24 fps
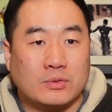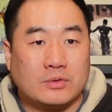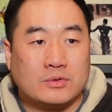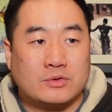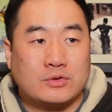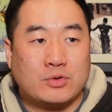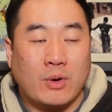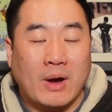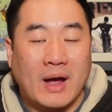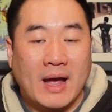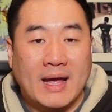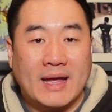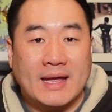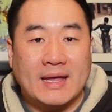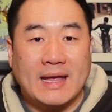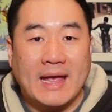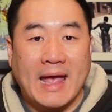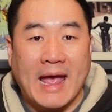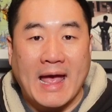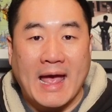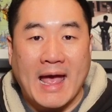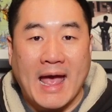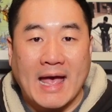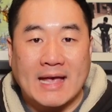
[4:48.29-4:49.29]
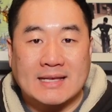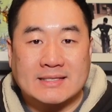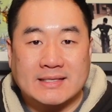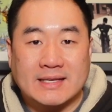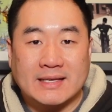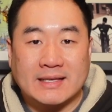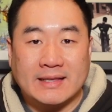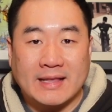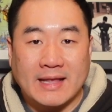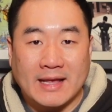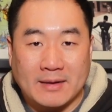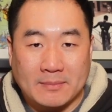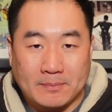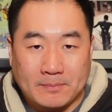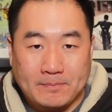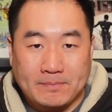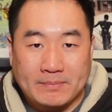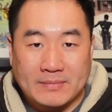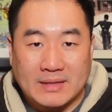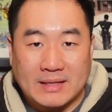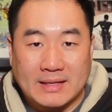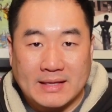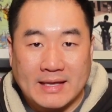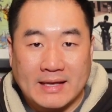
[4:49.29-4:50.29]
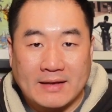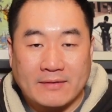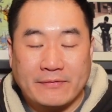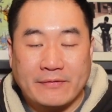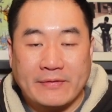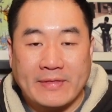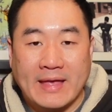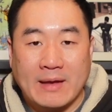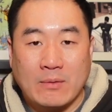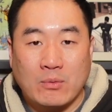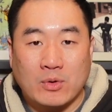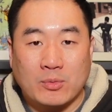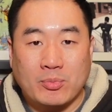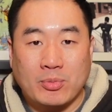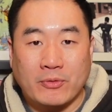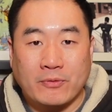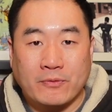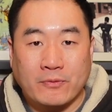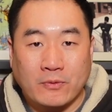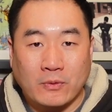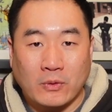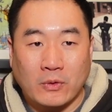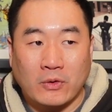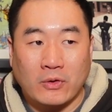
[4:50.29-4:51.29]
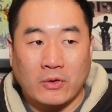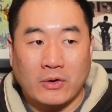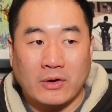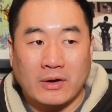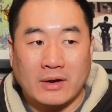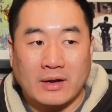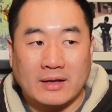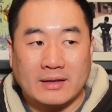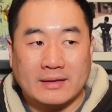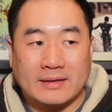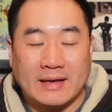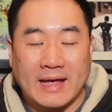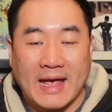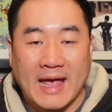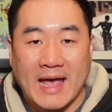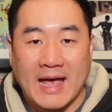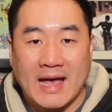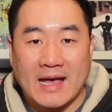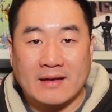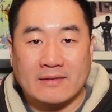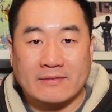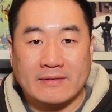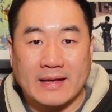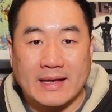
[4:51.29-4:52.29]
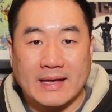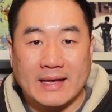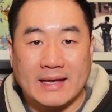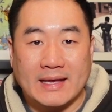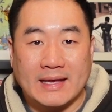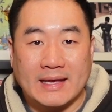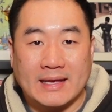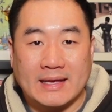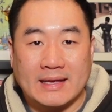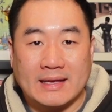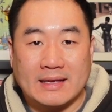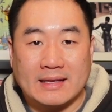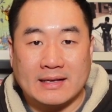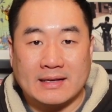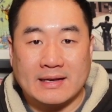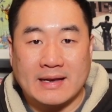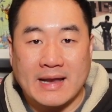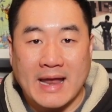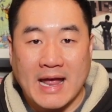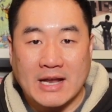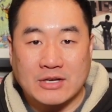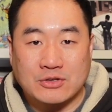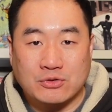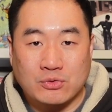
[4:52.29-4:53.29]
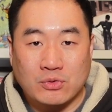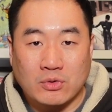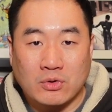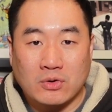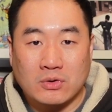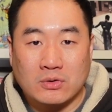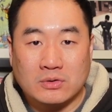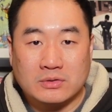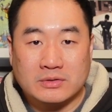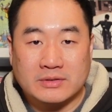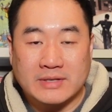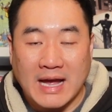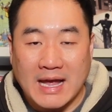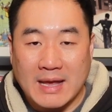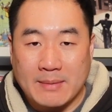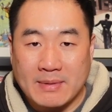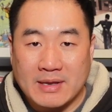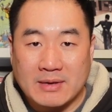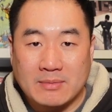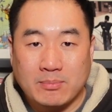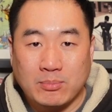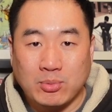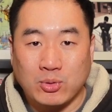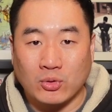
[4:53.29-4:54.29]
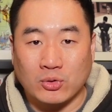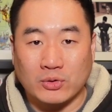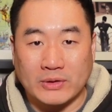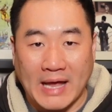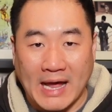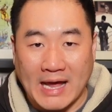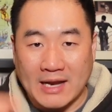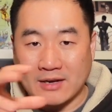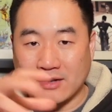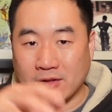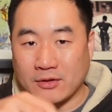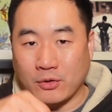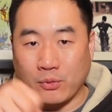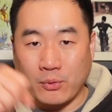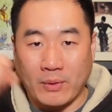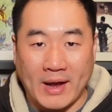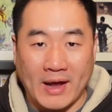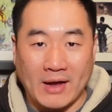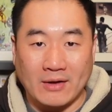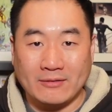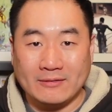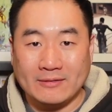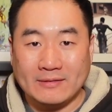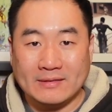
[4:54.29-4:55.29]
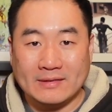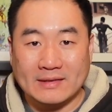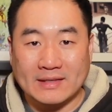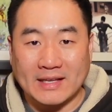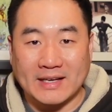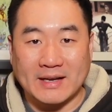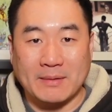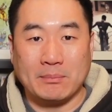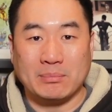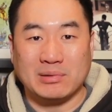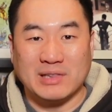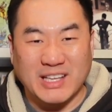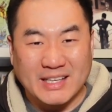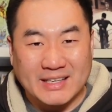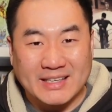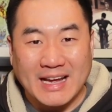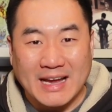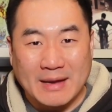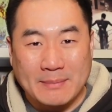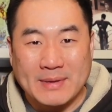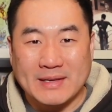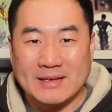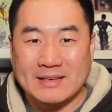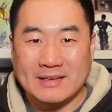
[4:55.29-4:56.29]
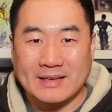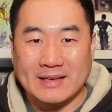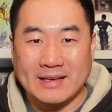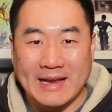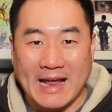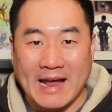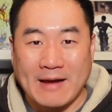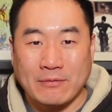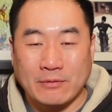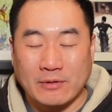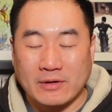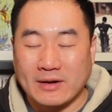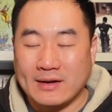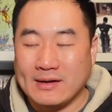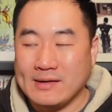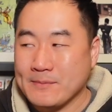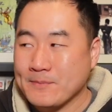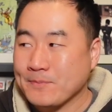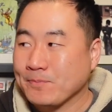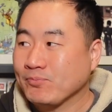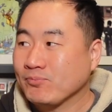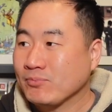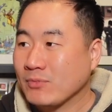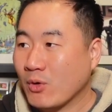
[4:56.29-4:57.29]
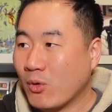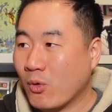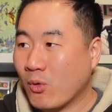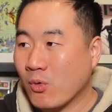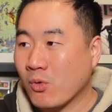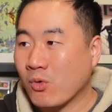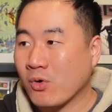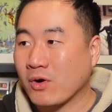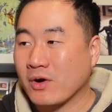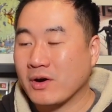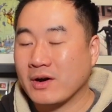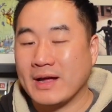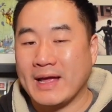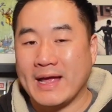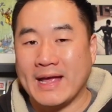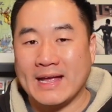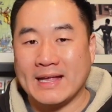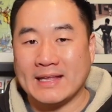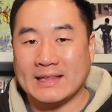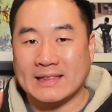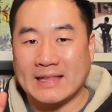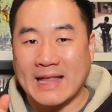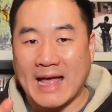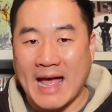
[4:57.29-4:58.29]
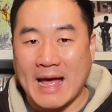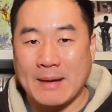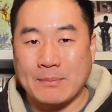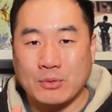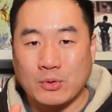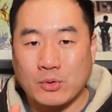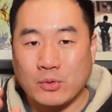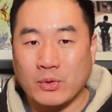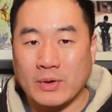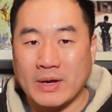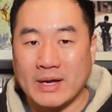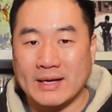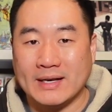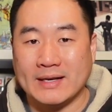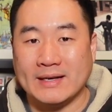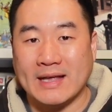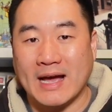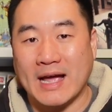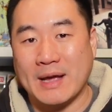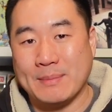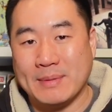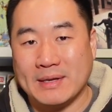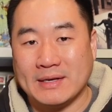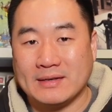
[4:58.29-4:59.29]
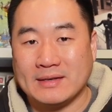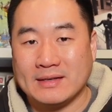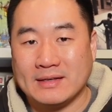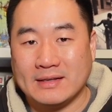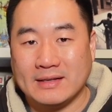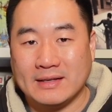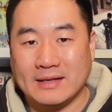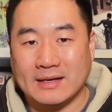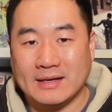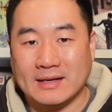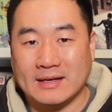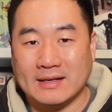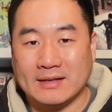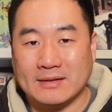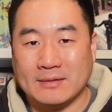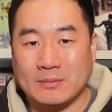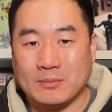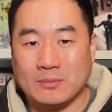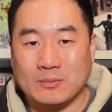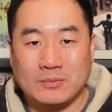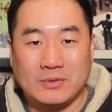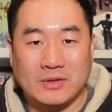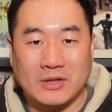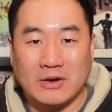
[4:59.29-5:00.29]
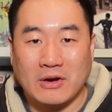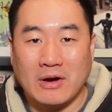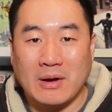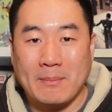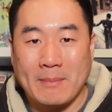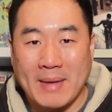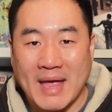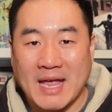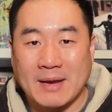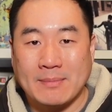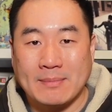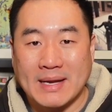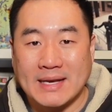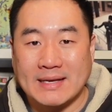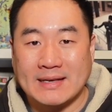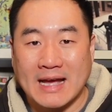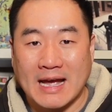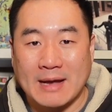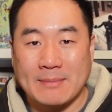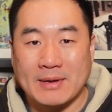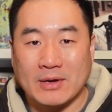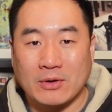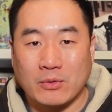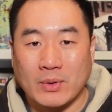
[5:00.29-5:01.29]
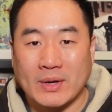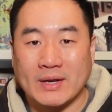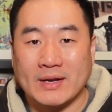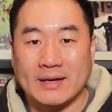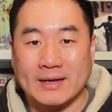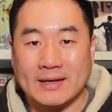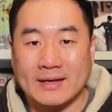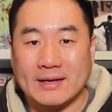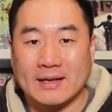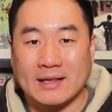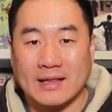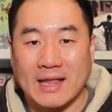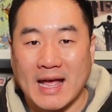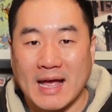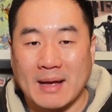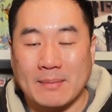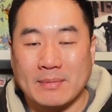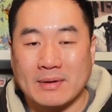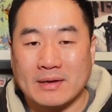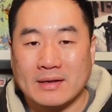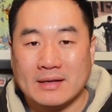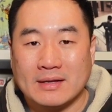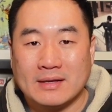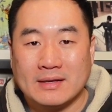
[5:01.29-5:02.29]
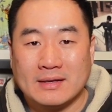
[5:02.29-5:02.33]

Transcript: try asking them if they would prefer to have a natural diamond pulled out of the ground, like a blood diamond in Africa, or a lab-created diamond a man-made diamond created in the lab.